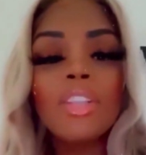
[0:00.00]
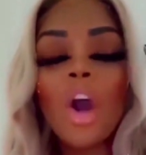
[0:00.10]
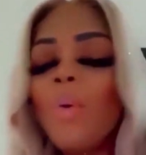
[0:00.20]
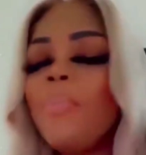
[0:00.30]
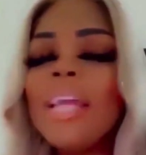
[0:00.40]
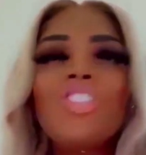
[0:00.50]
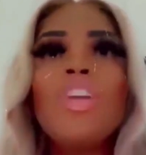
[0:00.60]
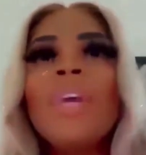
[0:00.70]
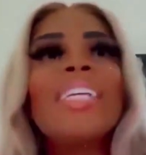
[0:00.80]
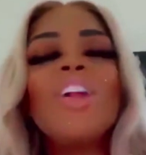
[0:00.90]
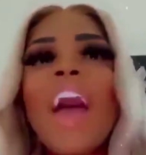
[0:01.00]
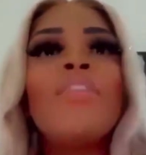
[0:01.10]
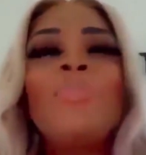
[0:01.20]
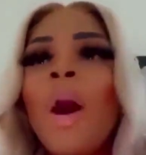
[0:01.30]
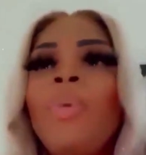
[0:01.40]
Don't mention me because I don't
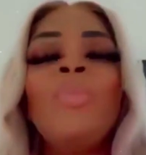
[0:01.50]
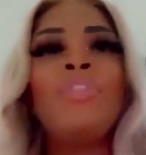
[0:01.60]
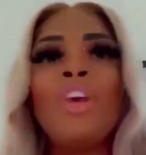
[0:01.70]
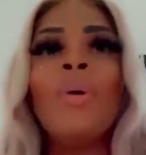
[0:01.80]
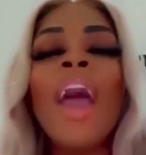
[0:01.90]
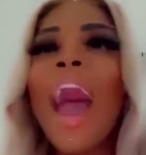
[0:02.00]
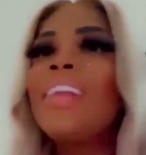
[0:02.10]
have a problem with you.